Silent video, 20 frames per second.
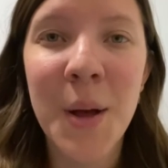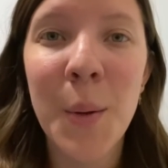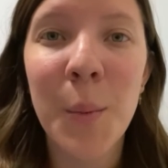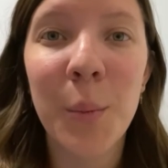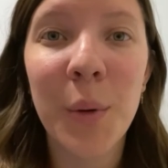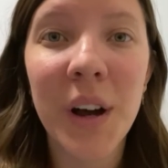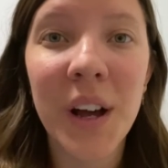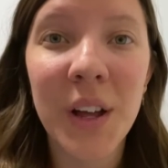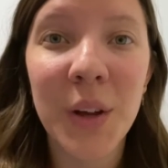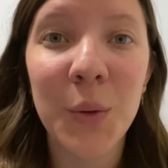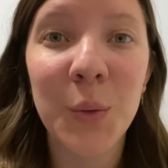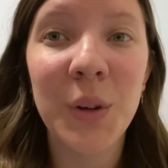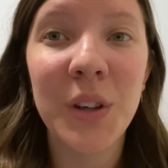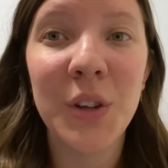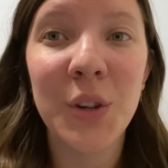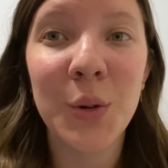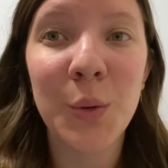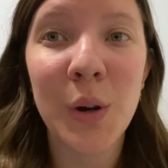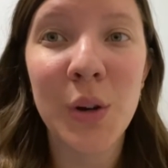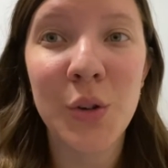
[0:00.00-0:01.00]
but we
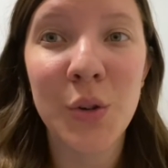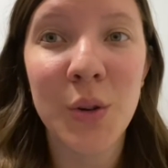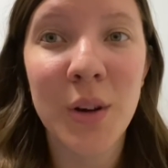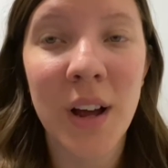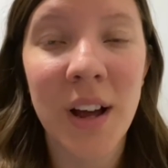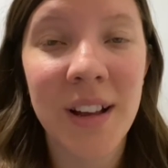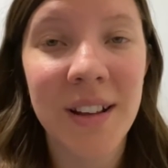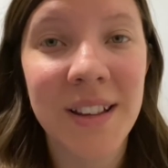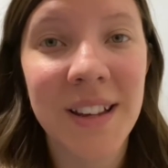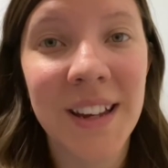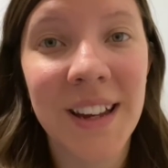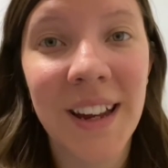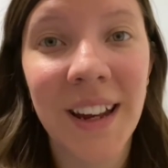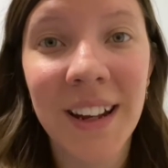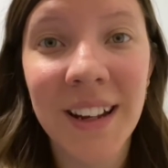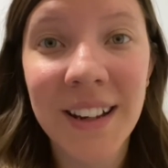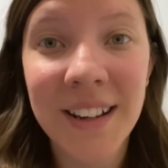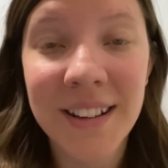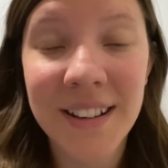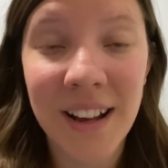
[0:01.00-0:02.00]
do want you guys to get
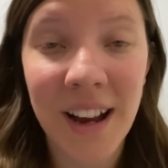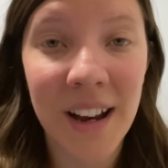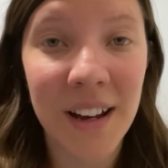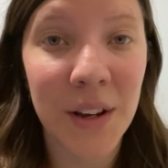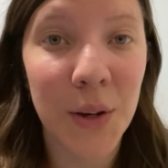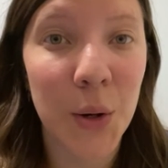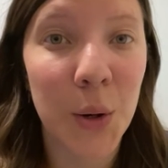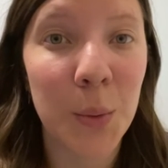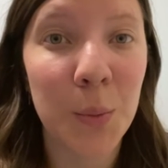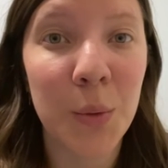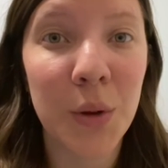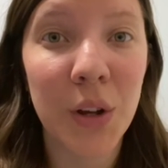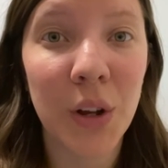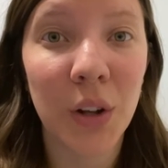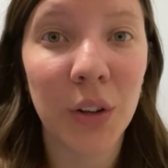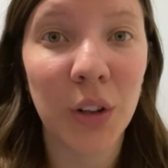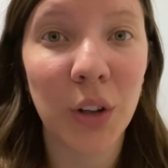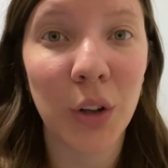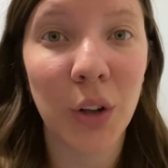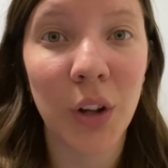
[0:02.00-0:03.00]
excited and be
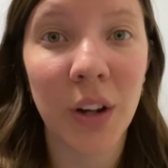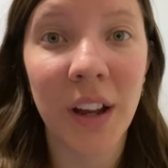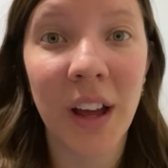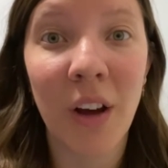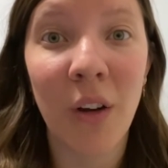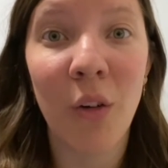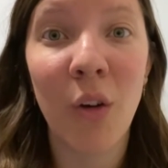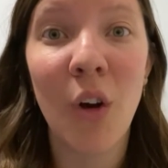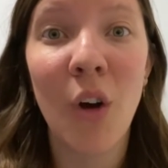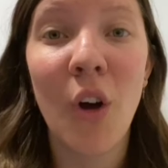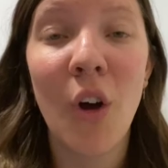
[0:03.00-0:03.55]
on the lookout